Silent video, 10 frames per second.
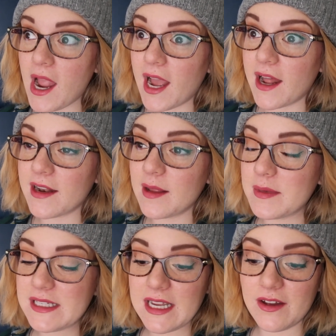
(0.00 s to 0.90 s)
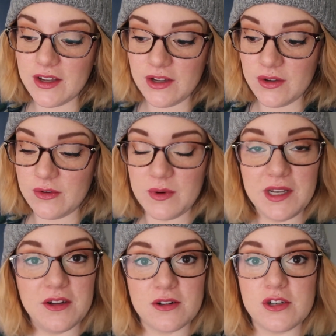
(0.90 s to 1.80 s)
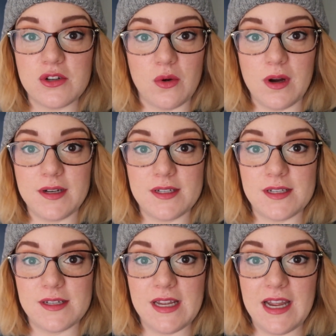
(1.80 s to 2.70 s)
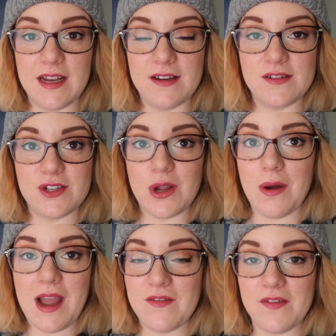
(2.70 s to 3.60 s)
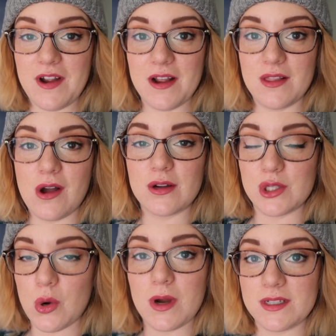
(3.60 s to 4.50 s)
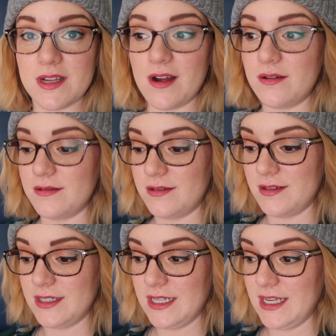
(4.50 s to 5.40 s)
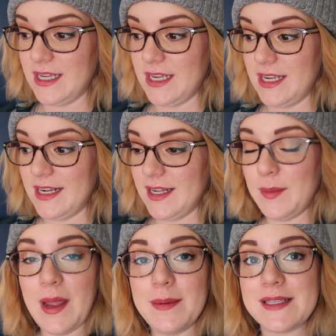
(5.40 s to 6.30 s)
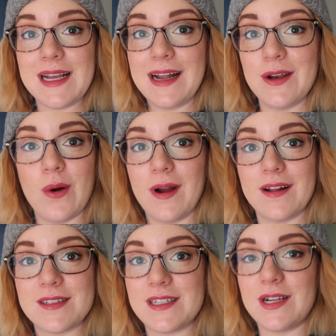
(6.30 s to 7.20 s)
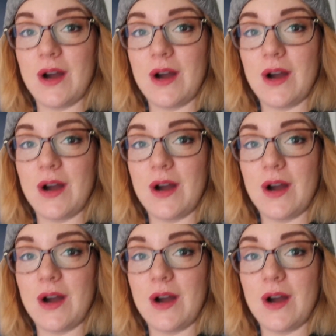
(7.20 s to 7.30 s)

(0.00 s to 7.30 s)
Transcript: and let me tell you, when you're short and don't have a very long torso, the baby's got nowhere else to